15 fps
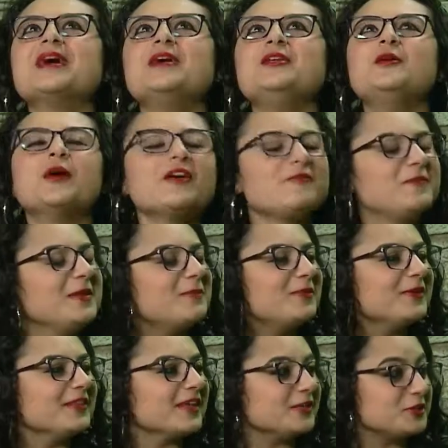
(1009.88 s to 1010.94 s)
you have
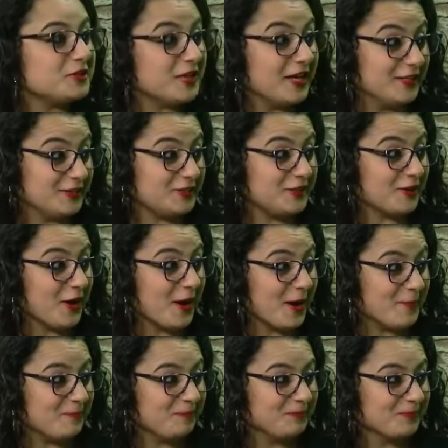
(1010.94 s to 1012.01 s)
people like Shannon
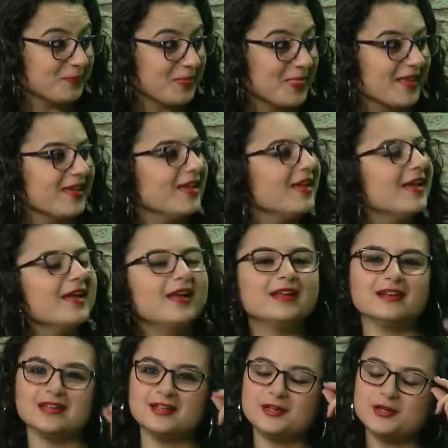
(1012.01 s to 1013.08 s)
Sharp
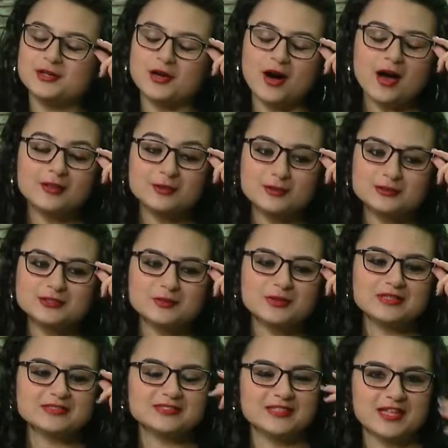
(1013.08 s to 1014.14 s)
and God knows who
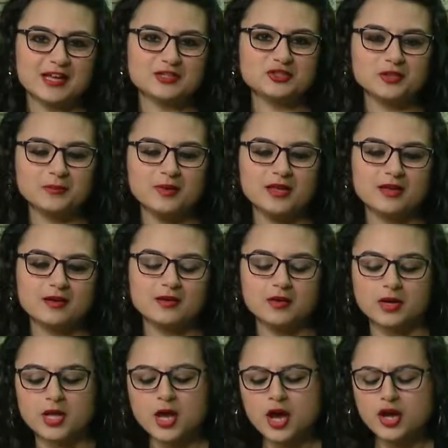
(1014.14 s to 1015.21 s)
else in the national media
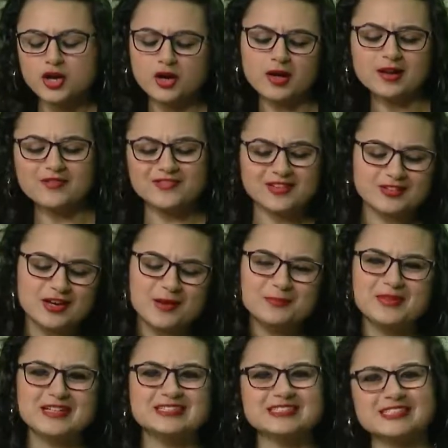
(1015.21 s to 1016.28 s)
going, you're not even a top
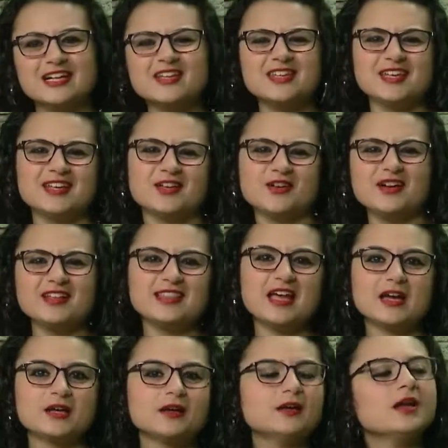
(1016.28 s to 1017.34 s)
10 Celtic. You're not
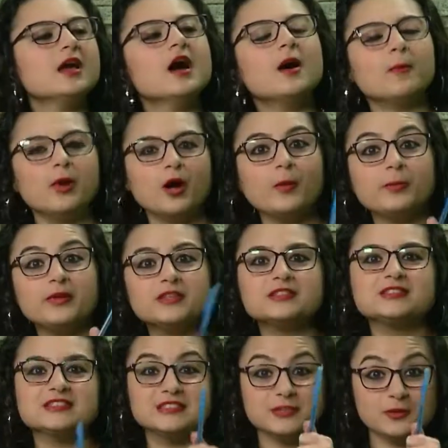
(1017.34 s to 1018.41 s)
that good. Paul
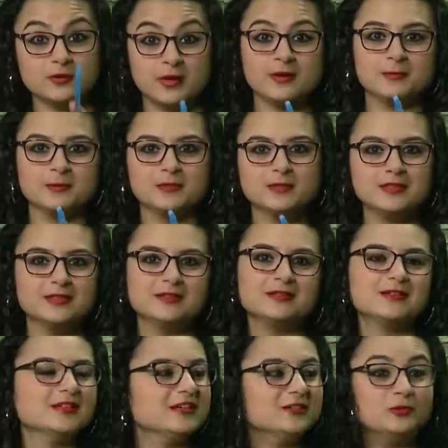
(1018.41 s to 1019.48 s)
Pierce is incredible.
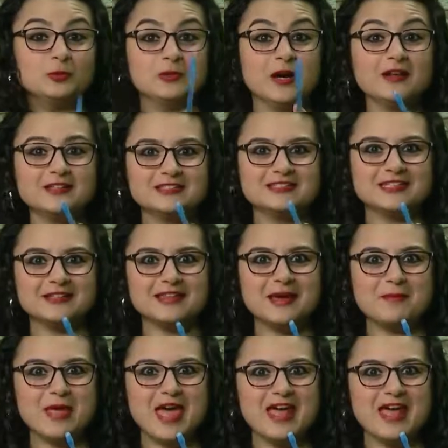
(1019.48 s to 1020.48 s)
Do not insult that man.